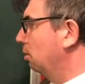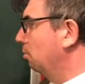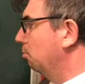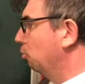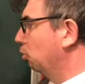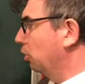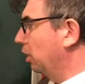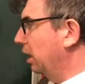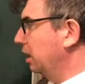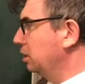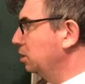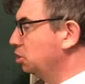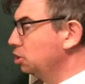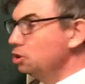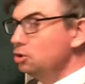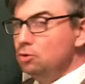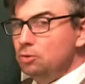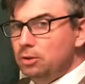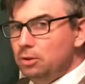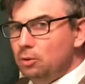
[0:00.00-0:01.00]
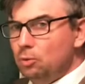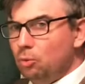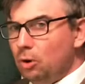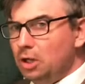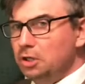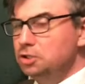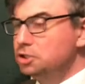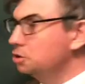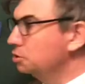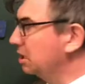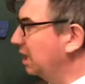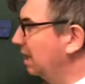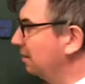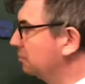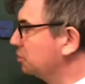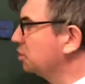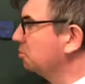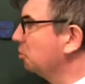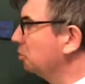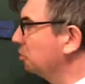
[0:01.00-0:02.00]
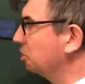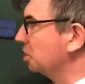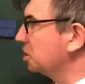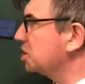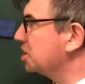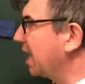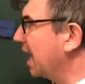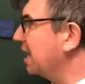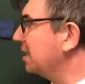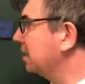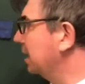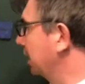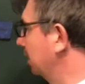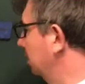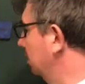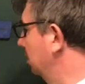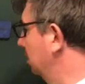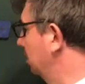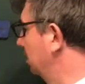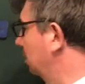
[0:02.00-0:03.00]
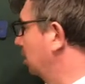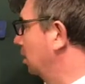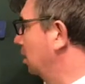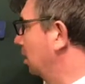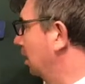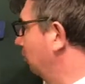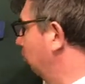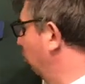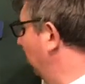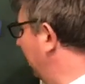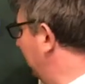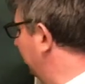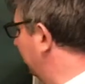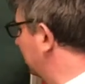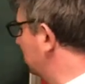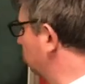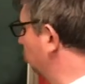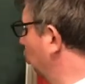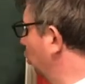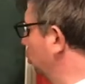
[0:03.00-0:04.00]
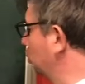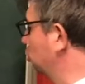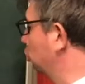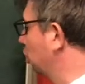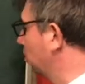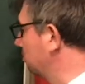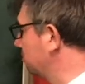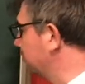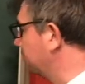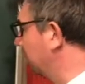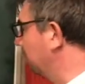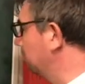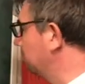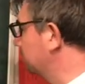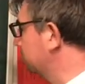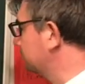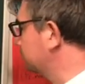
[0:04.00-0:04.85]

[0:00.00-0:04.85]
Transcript: But I do want you to have some understanding of where this 1 comes from.